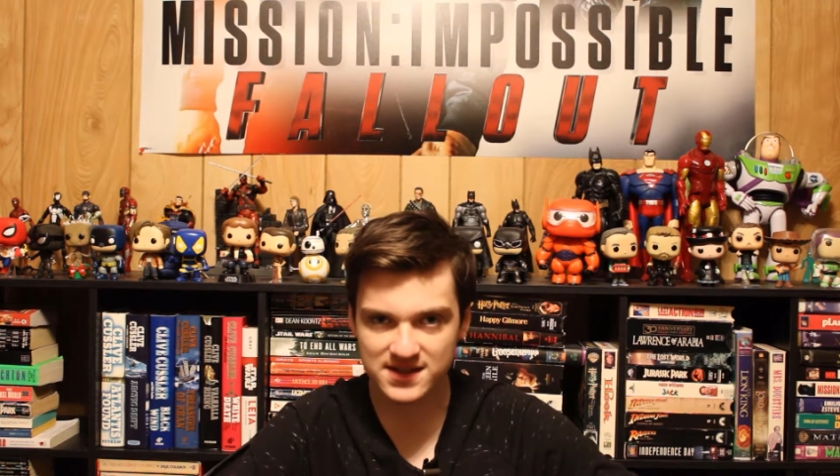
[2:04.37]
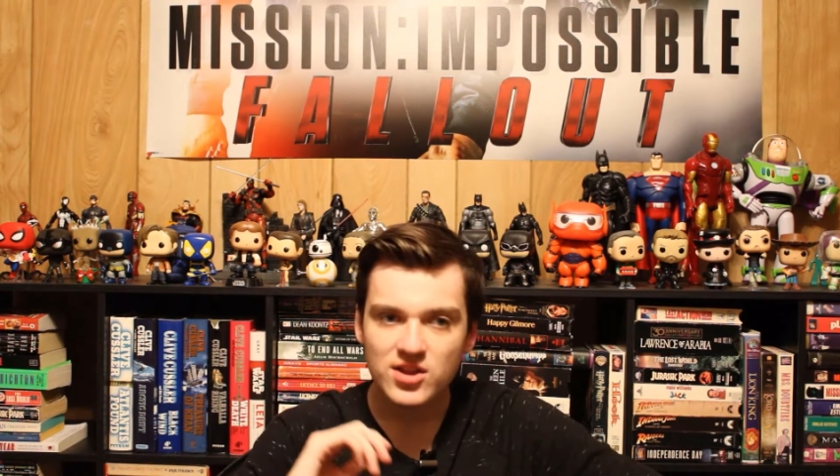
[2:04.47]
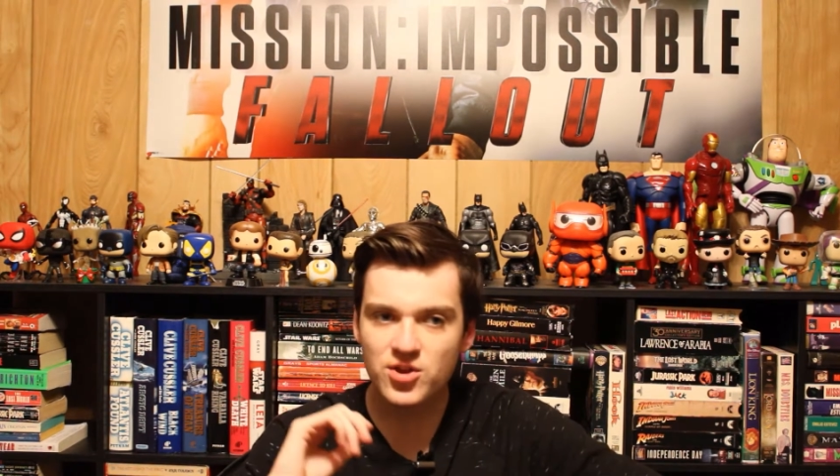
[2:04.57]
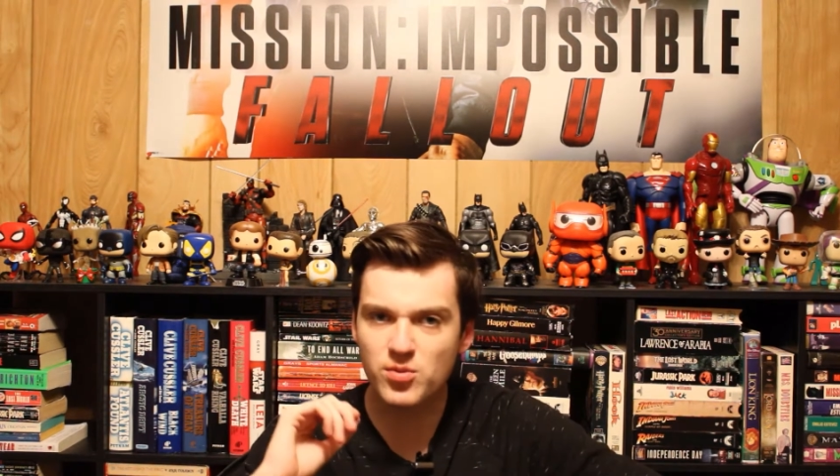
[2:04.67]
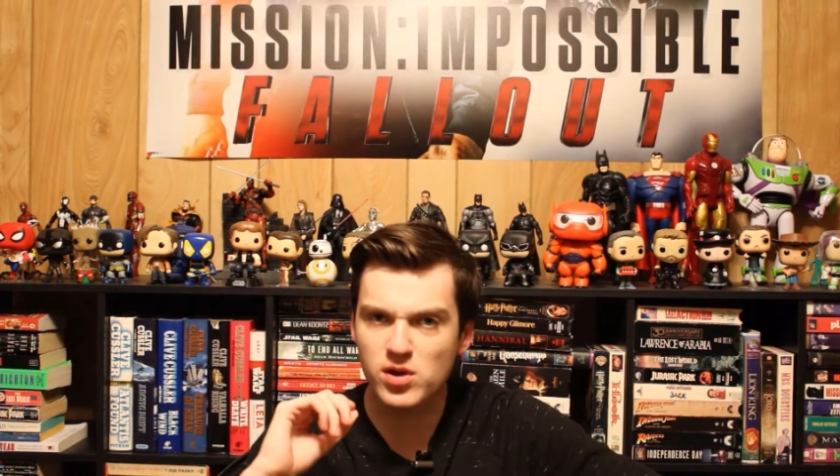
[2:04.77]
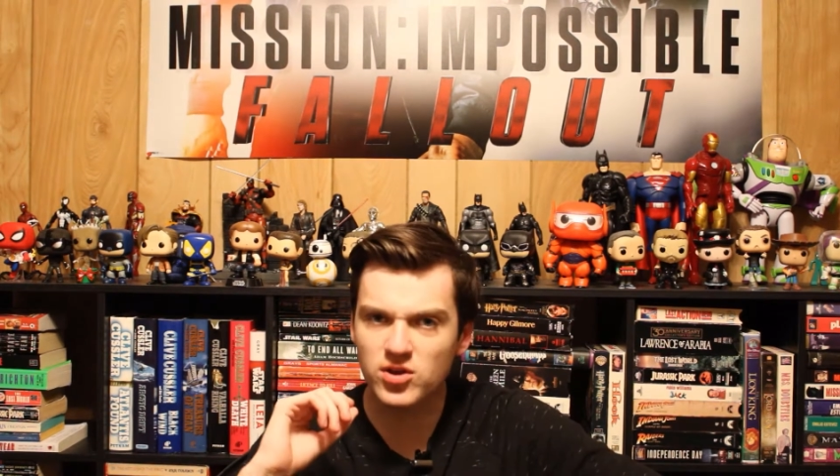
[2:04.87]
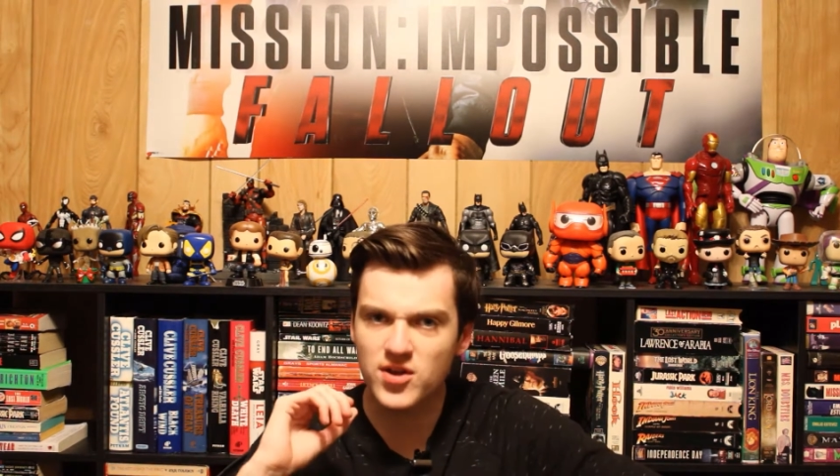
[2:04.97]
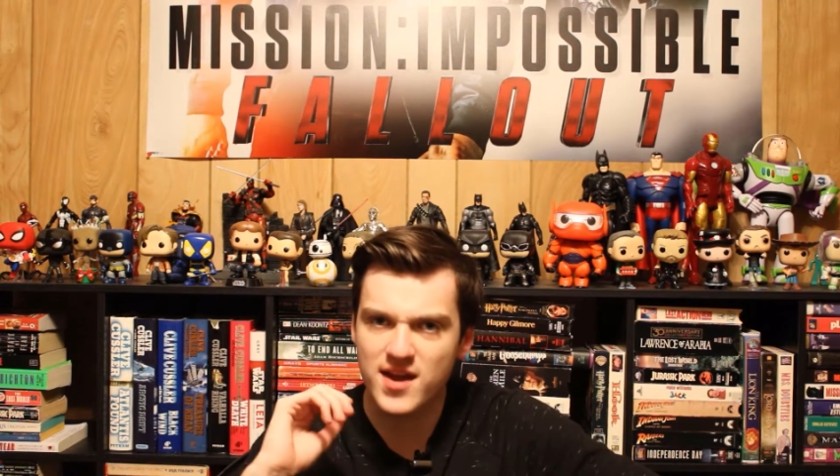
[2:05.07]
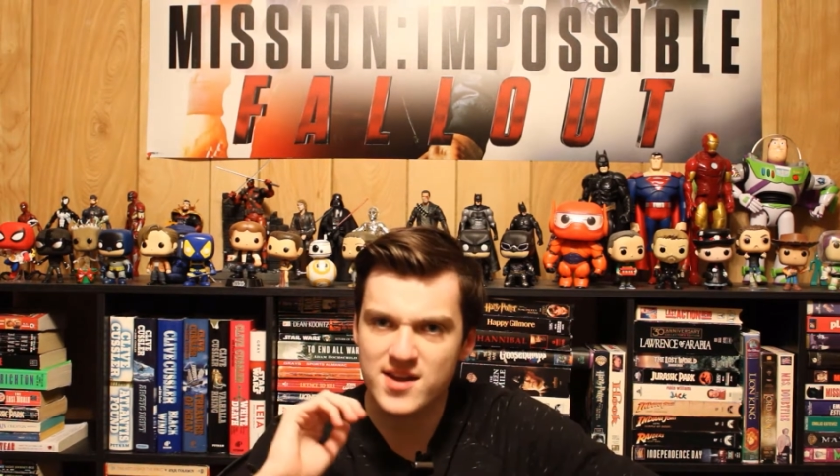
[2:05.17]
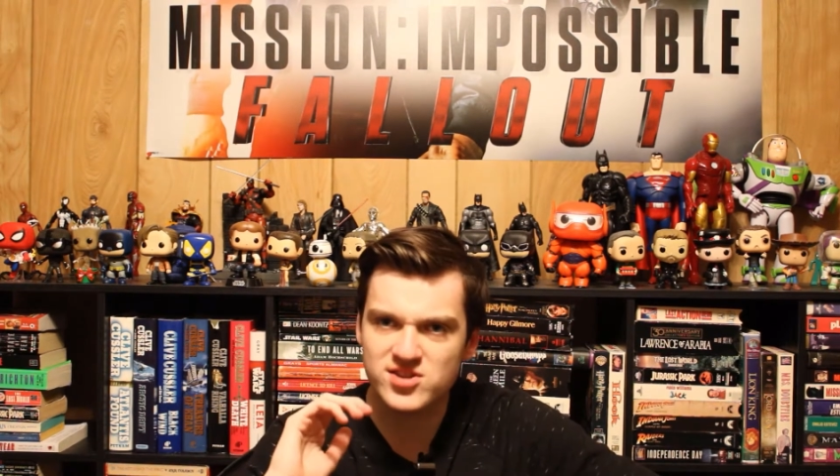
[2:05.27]
There
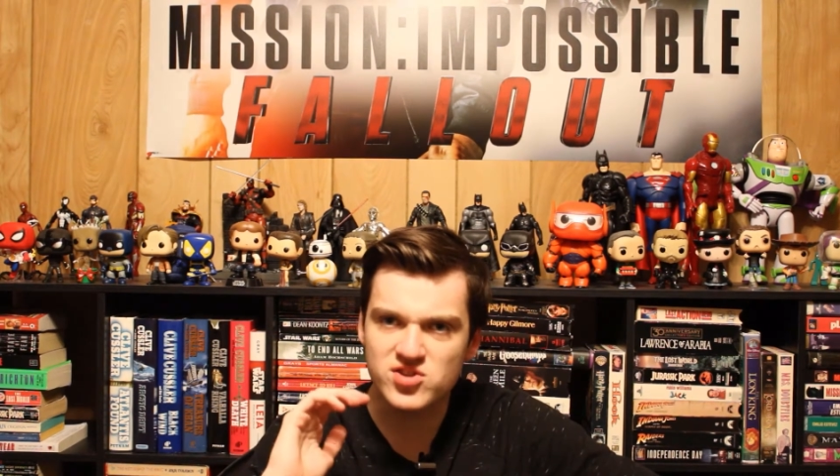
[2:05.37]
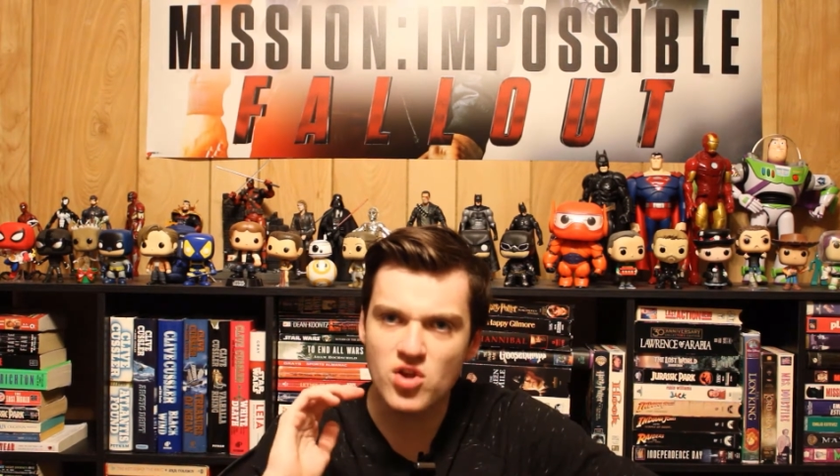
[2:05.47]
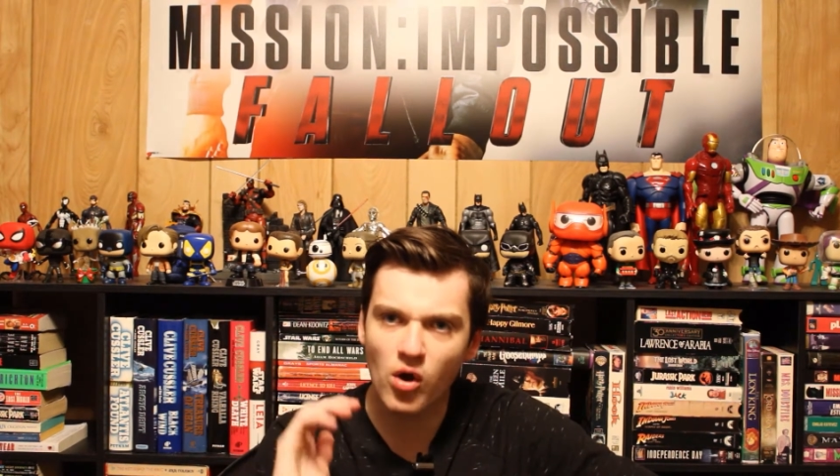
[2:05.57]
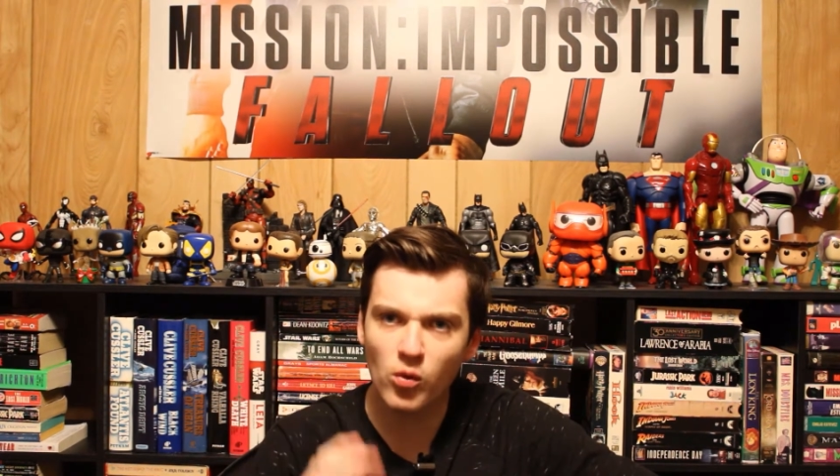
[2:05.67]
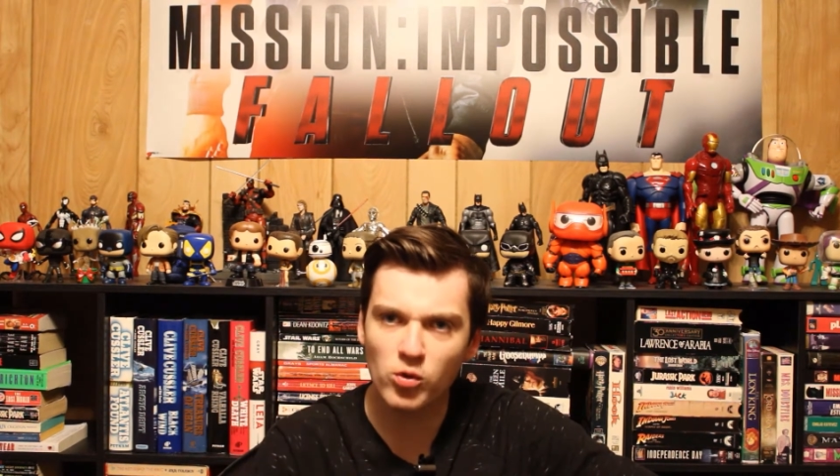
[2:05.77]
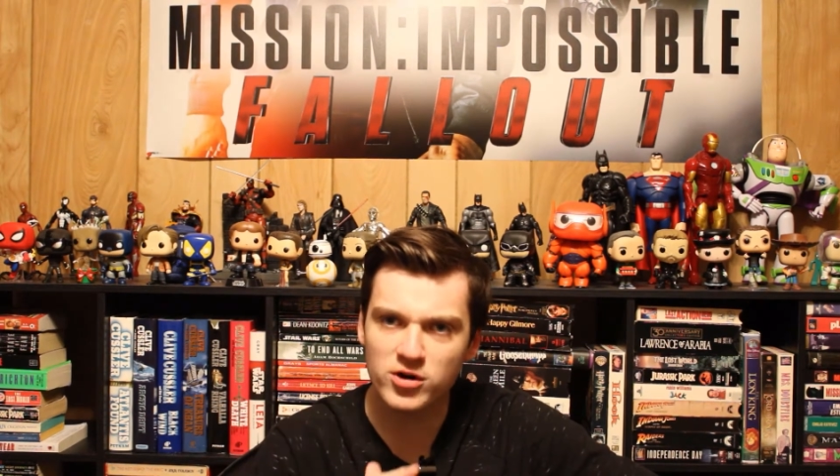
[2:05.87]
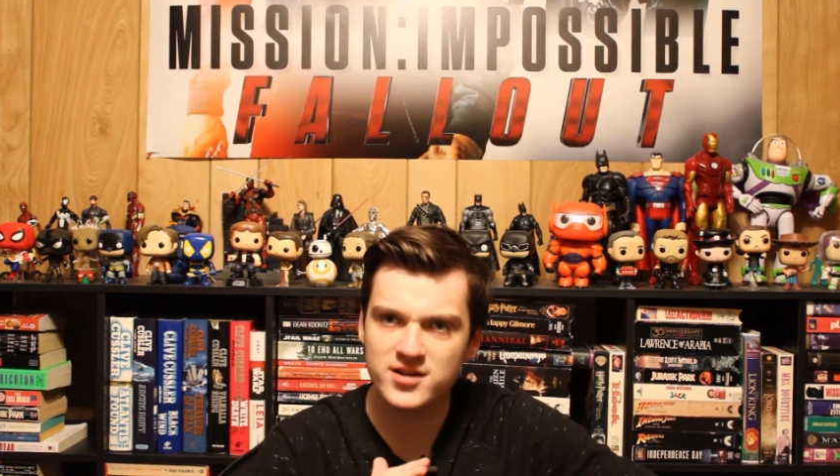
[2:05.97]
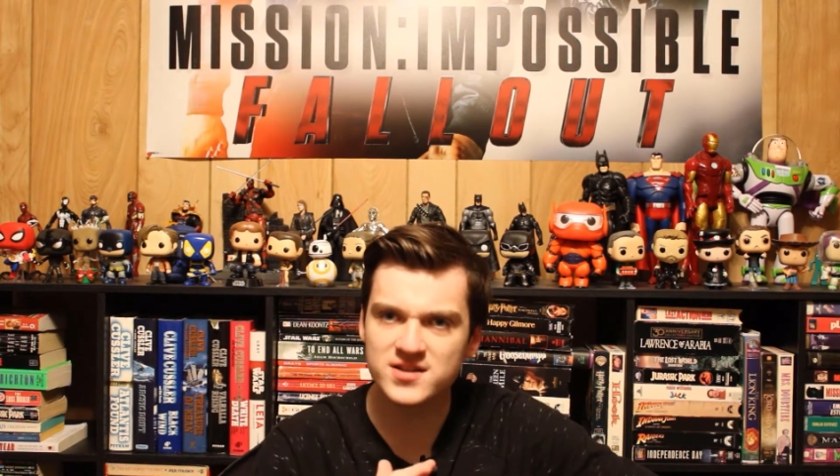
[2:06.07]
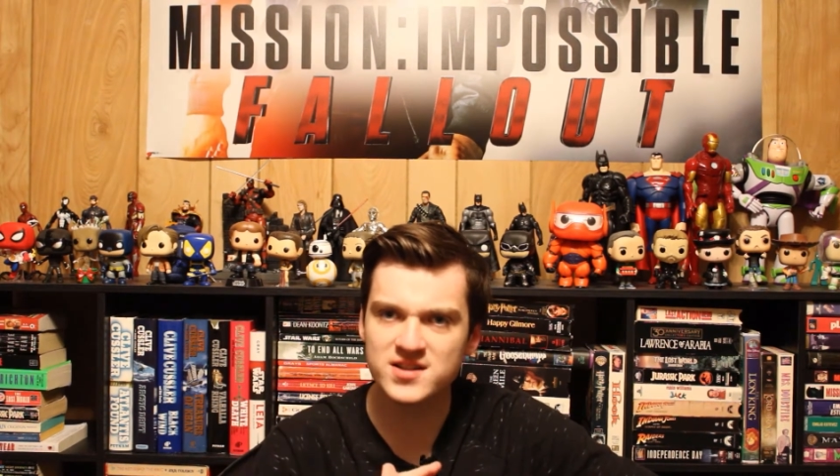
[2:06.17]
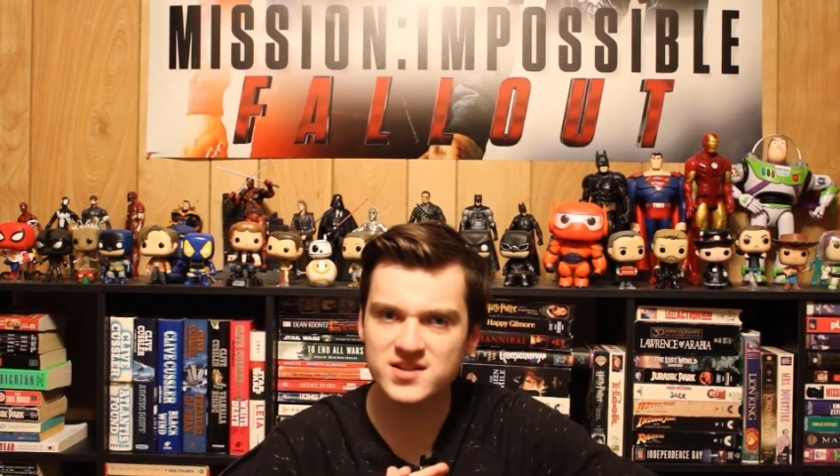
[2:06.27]
really is no word to